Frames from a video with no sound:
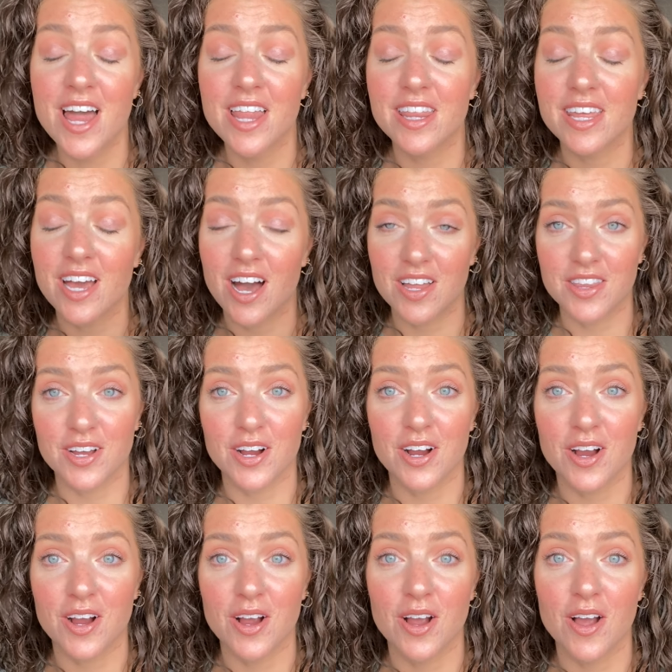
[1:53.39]
The
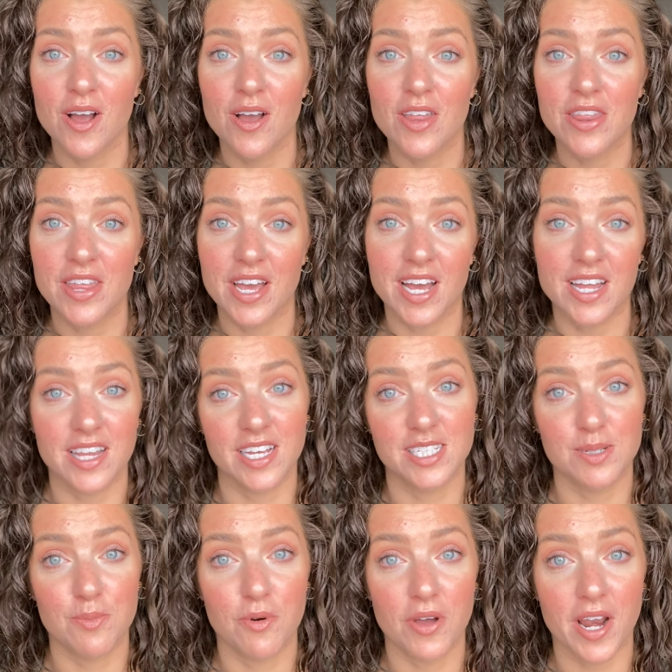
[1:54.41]
other thing I like
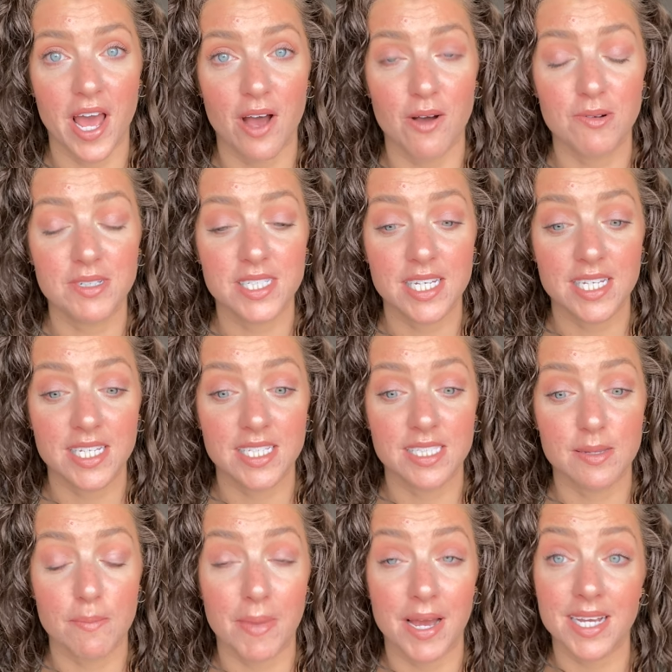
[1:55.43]
to point out
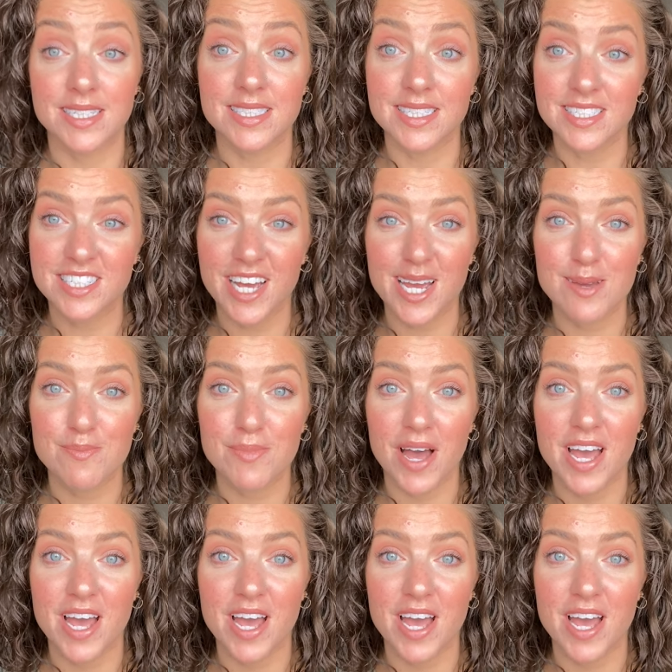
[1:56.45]
is my skin type.